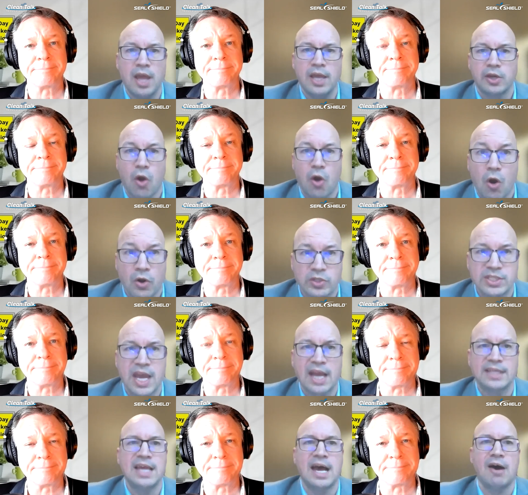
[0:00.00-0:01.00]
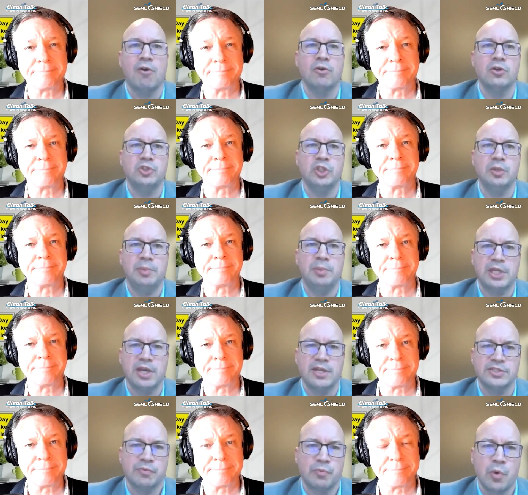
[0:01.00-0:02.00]
Speaker 1: like our technology
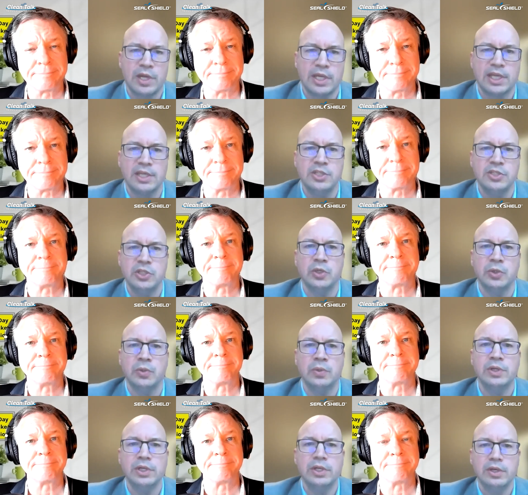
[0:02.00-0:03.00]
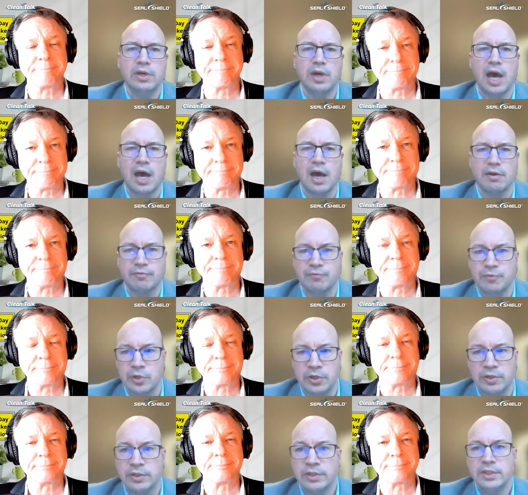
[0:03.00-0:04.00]
because of what it can do uh,
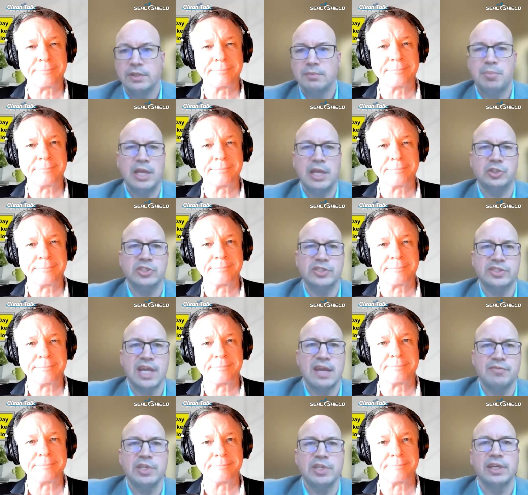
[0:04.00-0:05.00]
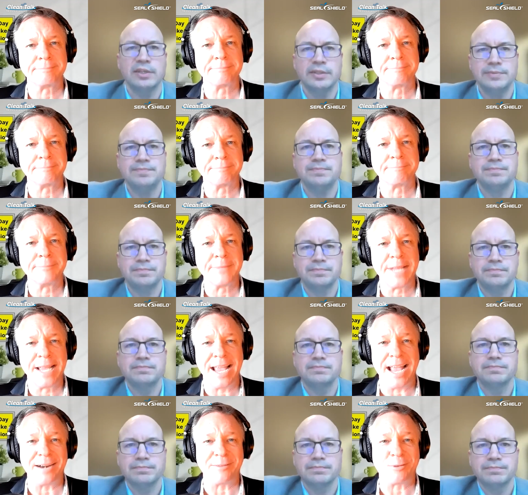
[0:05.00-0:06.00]
for patient safety.
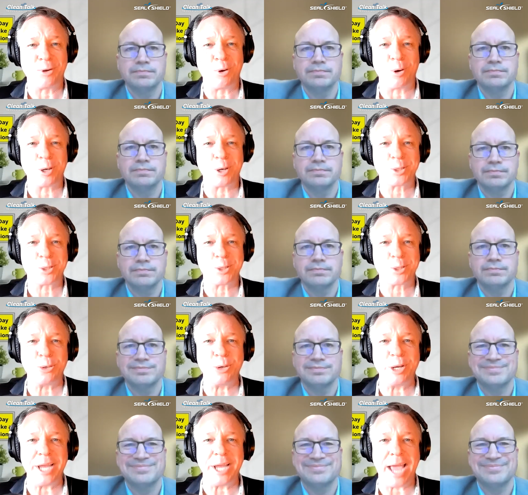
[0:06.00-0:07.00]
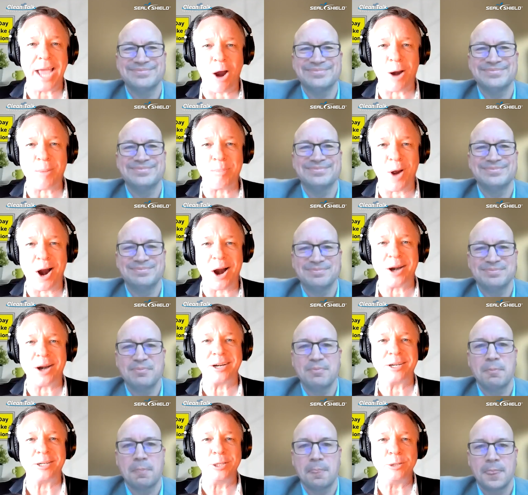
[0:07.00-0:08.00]
Speaker 2: And of course, we're doing our
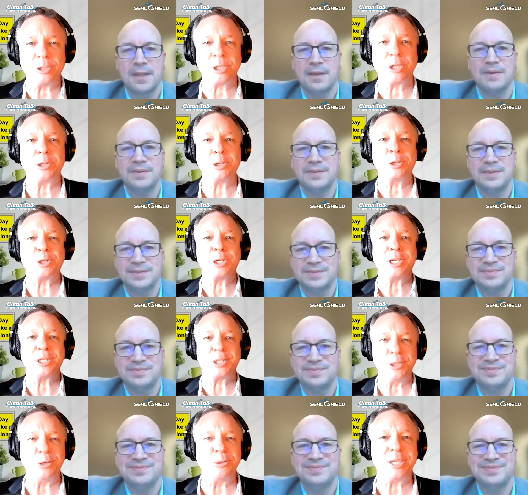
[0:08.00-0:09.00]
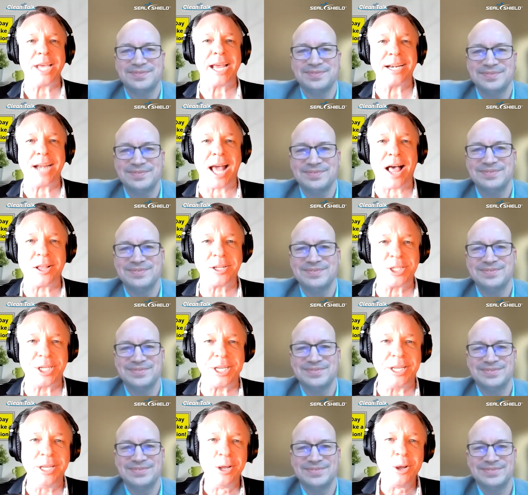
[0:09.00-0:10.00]
part, new solutions, new
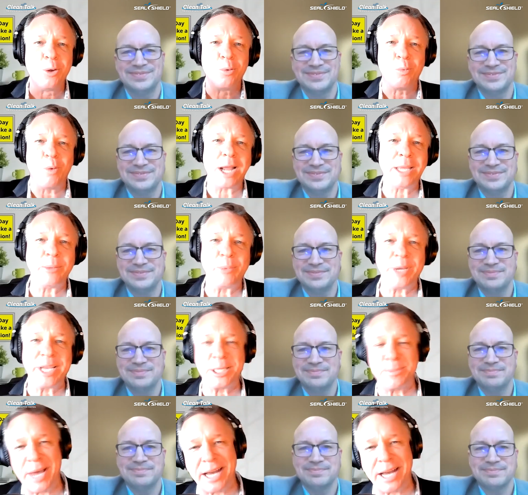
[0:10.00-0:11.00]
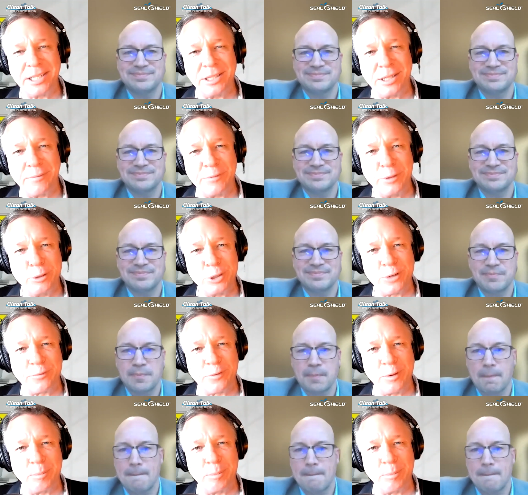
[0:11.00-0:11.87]
technology. What can we expect in the future